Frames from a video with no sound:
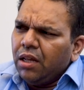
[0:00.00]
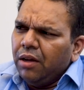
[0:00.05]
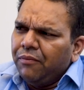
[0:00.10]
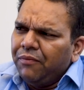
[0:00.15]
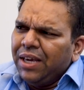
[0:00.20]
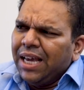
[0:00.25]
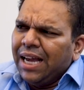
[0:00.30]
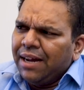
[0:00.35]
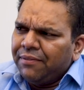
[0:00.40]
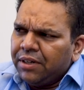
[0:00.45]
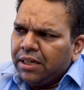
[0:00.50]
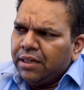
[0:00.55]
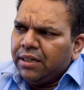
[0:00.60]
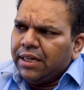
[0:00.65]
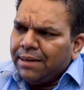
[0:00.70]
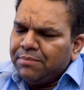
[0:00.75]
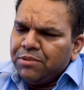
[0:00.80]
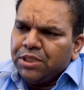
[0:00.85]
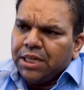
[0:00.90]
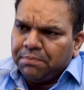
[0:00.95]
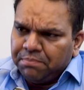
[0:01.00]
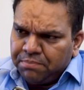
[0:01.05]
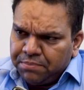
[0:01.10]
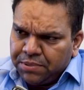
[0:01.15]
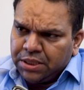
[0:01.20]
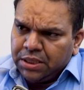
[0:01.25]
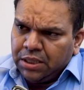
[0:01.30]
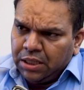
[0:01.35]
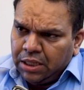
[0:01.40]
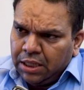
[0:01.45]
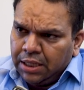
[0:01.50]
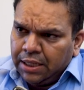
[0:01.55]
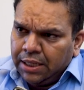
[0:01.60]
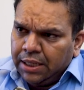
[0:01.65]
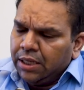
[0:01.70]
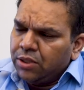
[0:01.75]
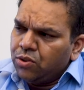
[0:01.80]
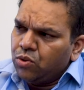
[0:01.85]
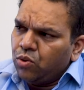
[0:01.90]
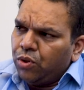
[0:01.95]
We have done time jumps.
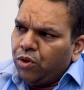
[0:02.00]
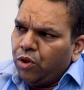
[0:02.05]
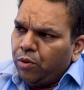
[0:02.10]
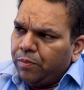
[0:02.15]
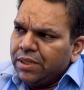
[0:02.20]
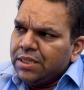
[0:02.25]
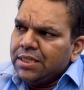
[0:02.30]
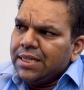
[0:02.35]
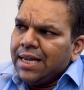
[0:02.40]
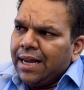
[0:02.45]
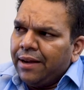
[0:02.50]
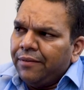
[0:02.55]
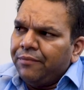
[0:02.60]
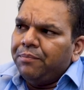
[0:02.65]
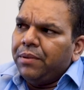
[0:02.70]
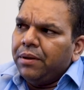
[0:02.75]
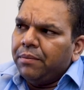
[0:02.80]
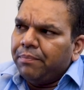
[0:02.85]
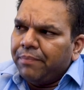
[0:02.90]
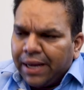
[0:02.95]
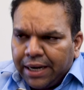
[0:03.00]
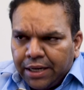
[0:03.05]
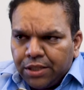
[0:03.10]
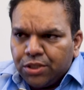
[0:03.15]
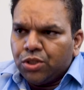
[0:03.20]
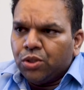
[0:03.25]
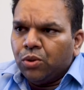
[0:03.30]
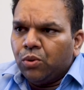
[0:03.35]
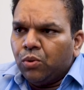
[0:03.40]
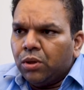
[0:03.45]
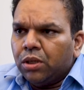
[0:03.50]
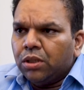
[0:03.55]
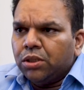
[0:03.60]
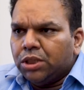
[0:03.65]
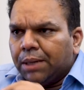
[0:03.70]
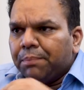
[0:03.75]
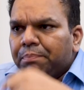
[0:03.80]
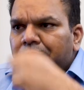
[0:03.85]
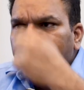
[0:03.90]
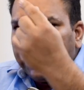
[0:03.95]
So humans have managed to
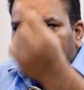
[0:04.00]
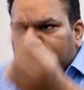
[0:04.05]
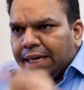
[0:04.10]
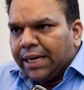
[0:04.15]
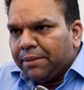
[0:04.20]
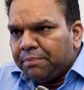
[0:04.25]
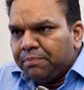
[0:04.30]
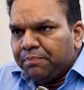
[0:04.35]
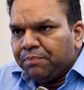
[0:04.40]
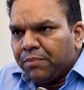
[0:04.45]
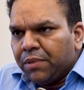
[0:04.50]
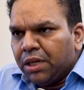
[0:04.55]
jump in time.